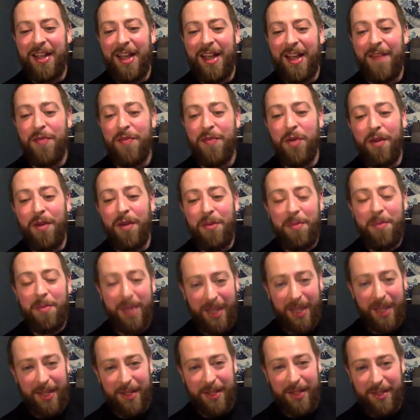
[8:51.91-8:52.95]
Have you ever
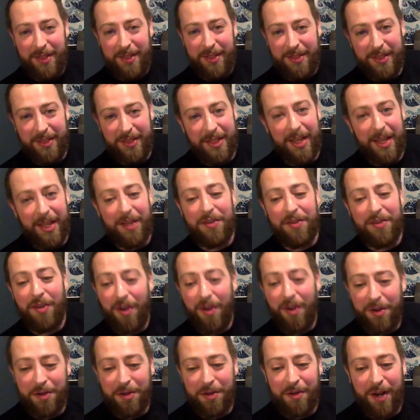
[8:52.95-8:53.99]
paid to get an
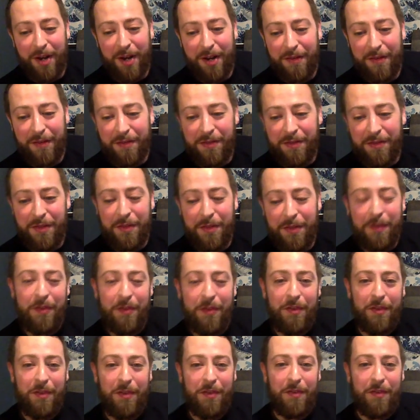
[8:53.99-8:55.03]
autograph
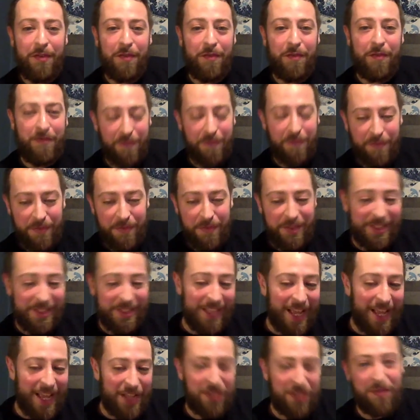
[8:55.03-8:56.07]

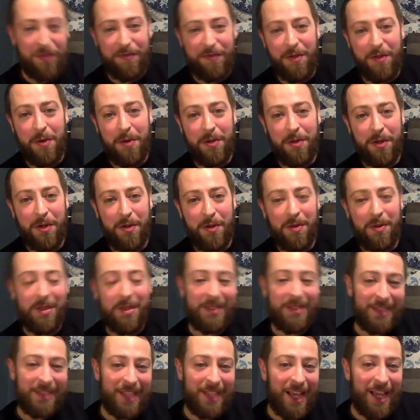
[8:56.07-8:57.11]

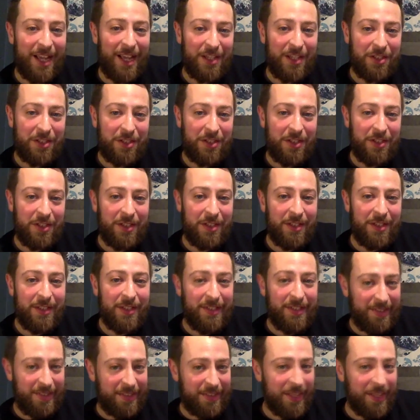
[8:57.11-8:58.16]

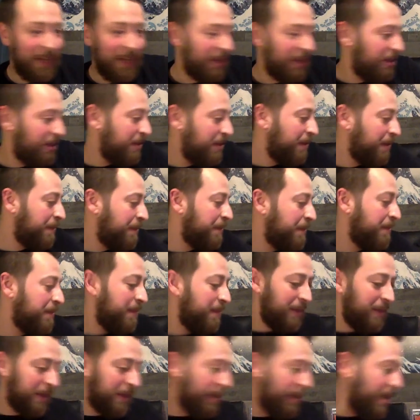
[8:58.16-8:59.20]
/photo/sketch?
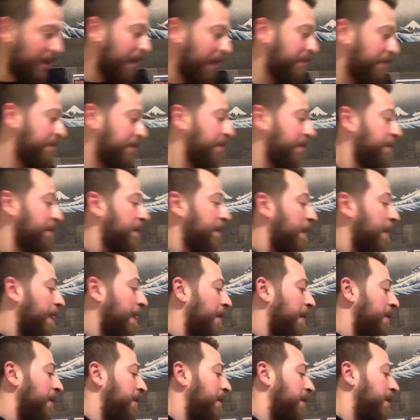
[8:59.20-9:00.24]
Yes.
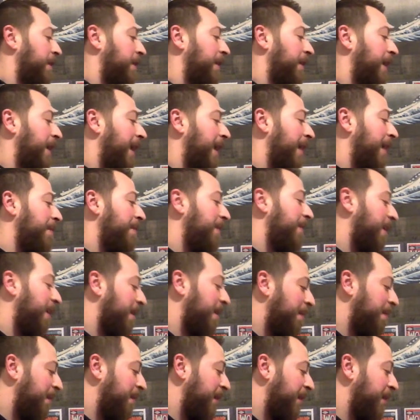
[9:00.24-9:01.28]
I'm not
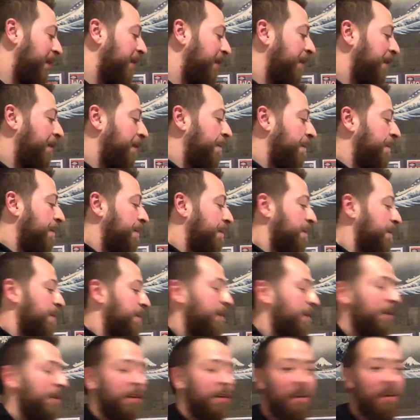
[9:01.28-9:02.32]
a big
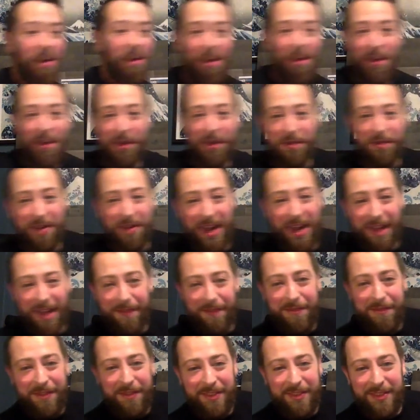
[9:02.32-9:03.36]

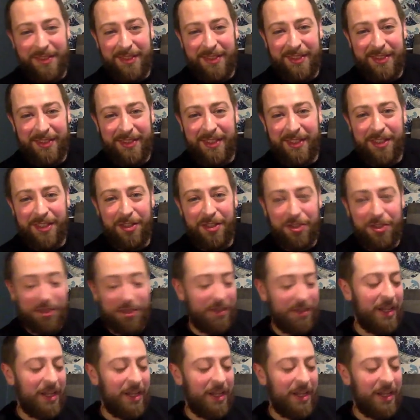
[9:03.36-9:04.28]
autograph signature